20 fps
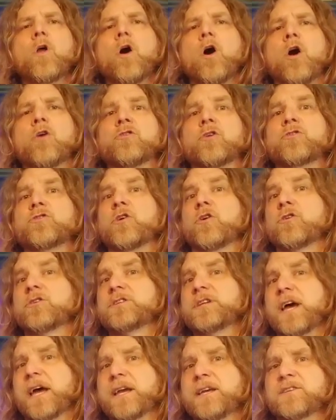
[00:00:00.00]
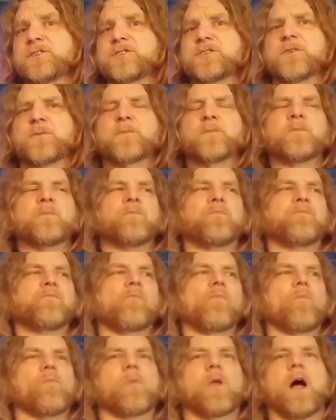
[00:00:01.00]
On the third taste,
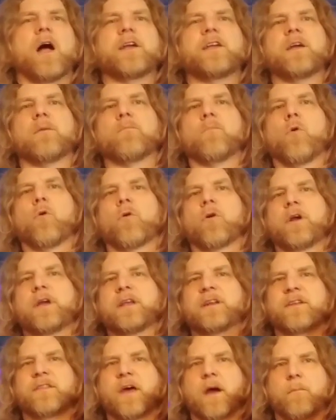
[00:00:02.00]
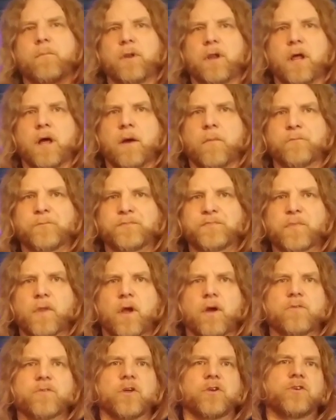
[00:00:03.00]
I get more into that plum,
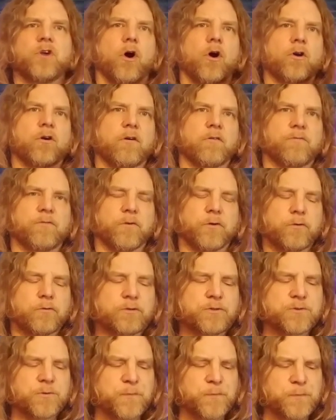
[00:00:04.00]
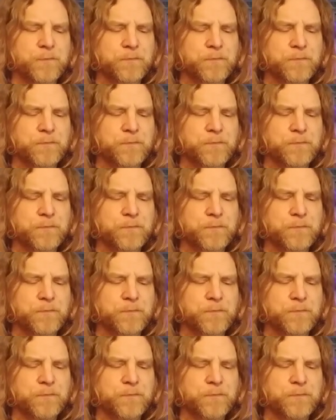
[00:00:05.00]
the darker fruits.